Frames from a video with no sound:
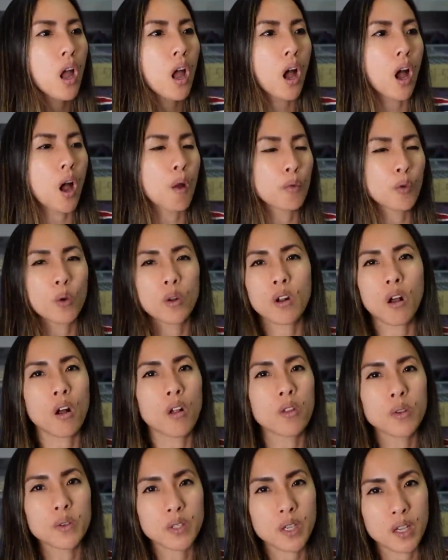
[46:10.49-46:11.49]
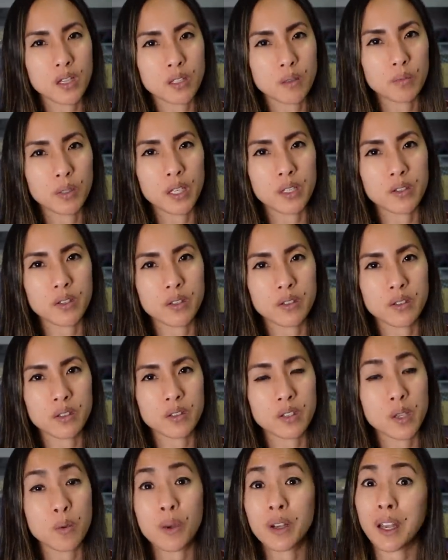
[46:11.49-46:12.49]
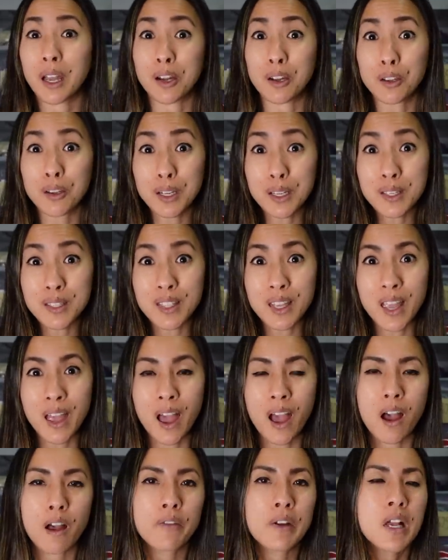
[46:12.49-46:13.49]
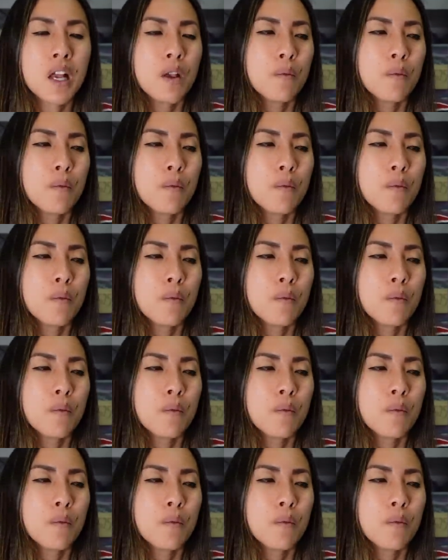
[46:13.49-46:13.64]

going to all those kinds of places to see what kind of goodies they have,